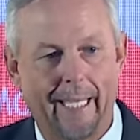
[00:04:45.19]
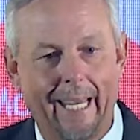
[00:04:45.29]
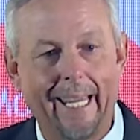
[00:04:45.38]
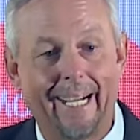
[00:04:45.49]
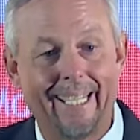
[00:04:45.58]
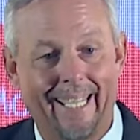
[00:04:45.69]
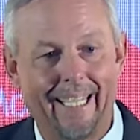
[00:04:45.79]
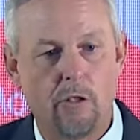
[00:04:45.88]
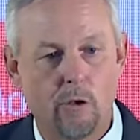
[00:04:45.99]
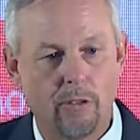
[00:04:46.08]
AI
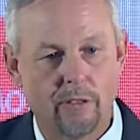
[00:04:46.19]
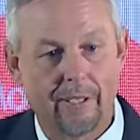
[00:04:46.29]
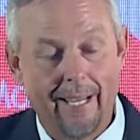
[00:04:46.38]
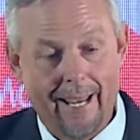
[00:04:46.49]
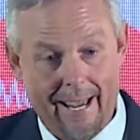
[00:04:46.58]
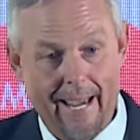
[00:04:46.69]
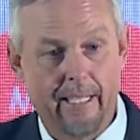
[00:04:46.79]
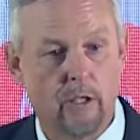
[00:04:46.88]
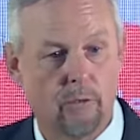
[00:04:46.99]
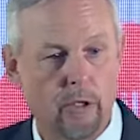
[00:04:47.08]
agents and
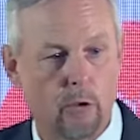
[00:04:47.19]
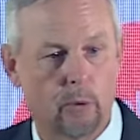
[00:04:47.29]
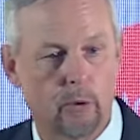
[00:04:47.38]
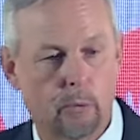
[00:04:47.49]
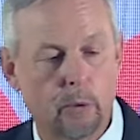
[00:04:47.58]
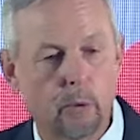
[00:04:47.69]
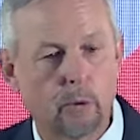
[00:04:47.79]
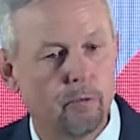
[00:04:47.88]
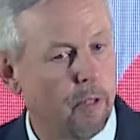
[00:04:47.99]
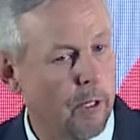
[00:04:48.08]
individuals, which was
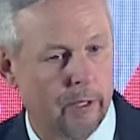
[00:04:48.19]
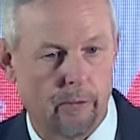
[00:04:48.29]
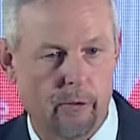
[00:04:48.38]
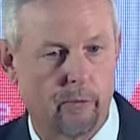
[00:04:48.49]
very different